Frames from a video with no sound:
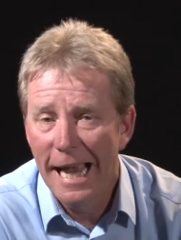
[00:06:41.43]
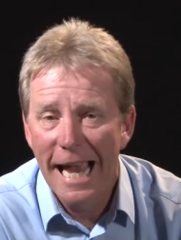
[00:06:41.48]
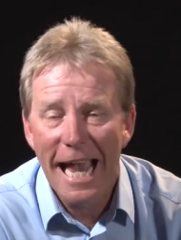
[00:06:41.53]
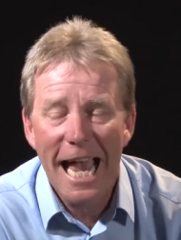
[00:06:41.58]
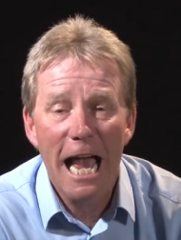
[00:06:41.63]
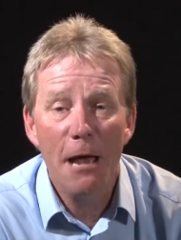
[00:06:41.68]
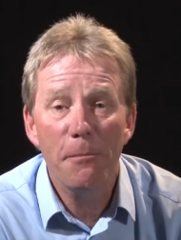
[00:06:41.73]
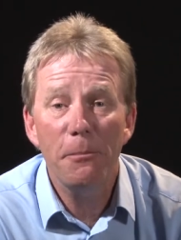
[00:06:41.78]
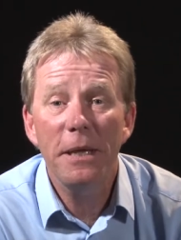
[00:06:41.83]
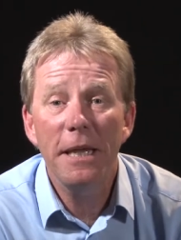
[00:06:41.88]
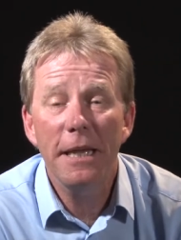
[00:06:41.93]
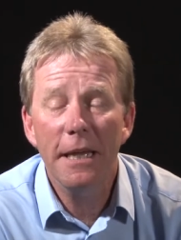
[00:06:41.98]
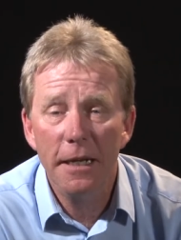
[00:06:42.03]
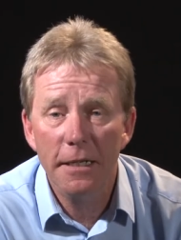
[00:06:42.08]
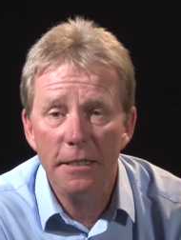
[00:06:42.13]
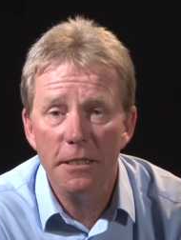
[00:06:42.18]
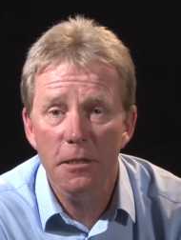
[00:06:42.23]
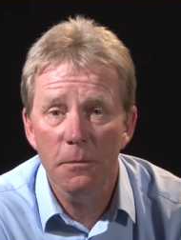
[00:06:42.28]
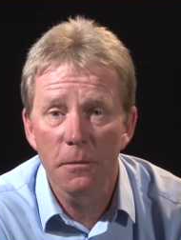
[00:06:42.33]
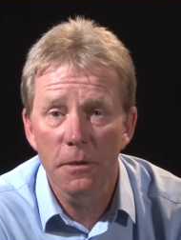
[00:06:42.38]
Happy
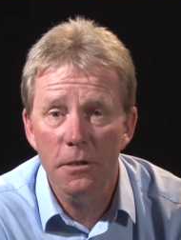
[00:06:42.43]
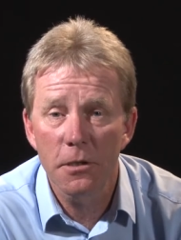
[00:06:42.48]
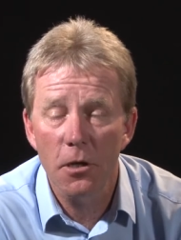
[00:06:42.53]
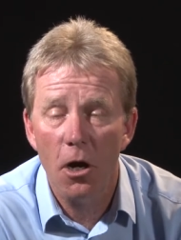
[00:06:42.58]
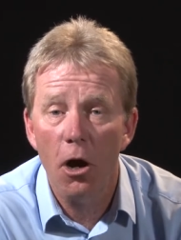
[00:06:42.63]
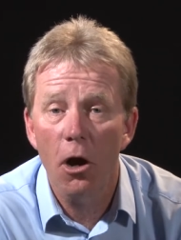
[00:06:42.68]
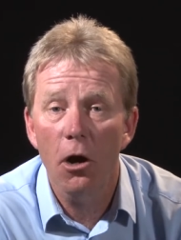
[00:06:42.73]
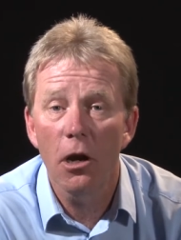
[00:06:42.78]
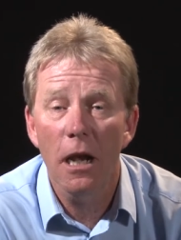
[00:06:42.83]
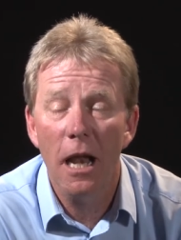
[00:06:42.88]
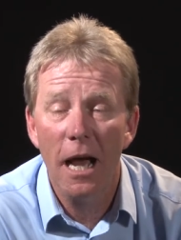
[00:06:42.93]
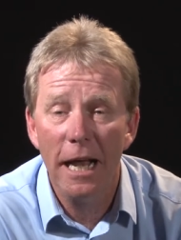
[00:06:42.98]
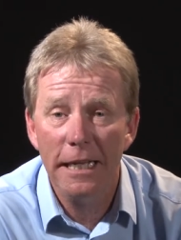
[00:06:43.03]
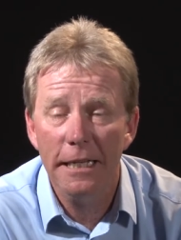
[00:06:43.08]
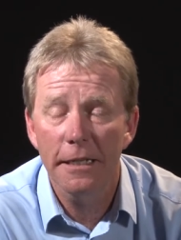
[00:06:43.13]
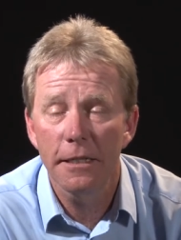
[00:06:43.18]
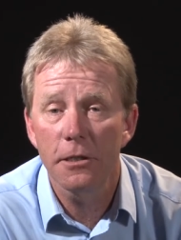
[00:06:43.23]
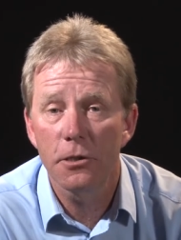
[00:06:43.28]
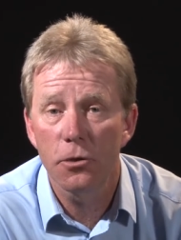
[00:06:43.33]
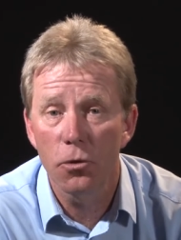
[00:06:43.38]
customers are
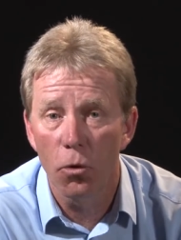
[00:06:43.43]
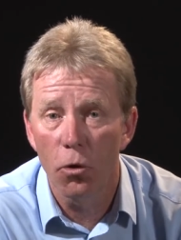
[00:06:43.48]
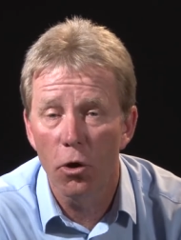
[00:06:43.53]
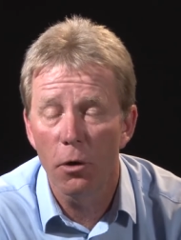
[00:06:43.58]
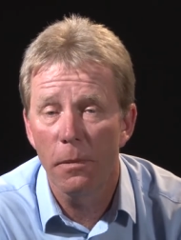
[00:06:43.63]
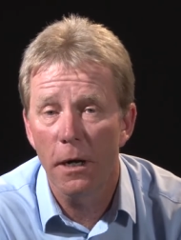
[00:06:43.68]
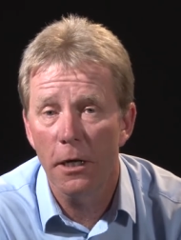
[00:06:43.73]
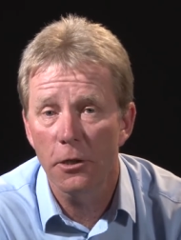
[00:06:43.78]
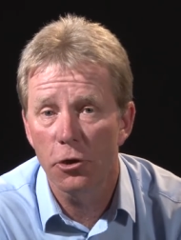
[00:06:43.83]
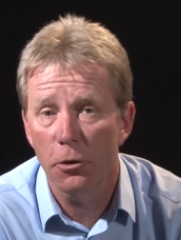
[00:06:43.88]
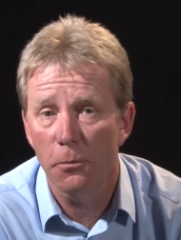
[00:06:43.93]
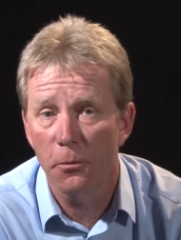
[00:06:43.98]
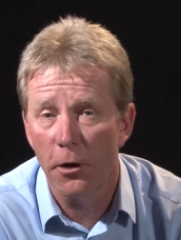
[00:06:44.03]
likely to talk about your